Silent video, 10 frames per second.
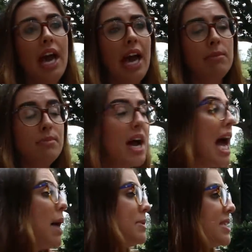um, a
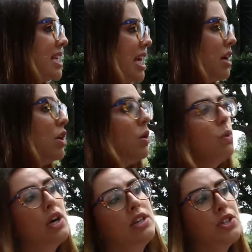herbal tea.
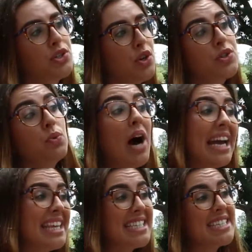We're going to discuss
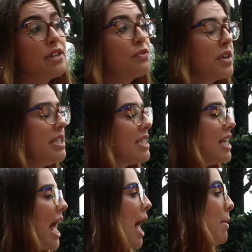why these are different
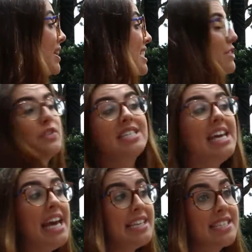um, and the different
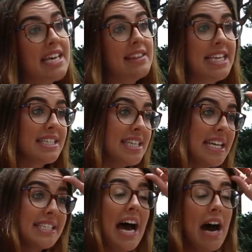tastes that these
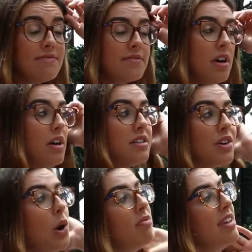teas have.
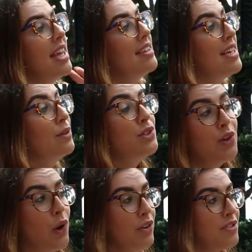So hopefully that sounds
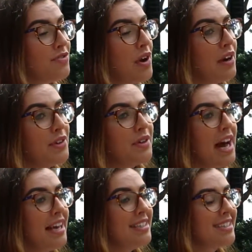good for all of you
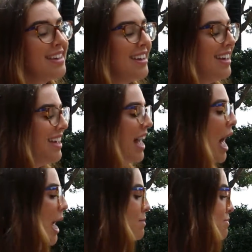guys.
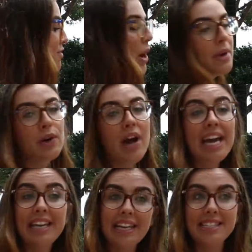And before we go
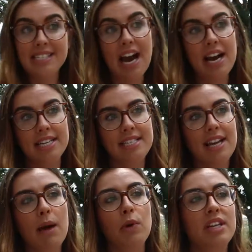ahead and get started,
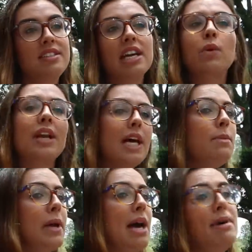I'm going to tell you a
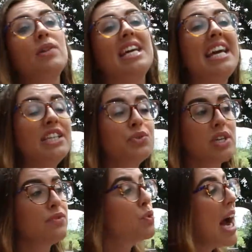little bit about the
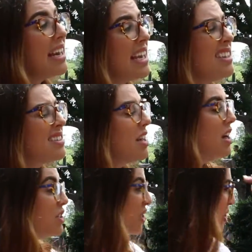history of Twinings
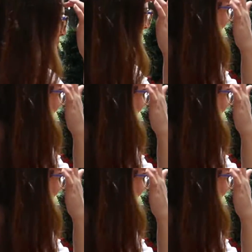just so I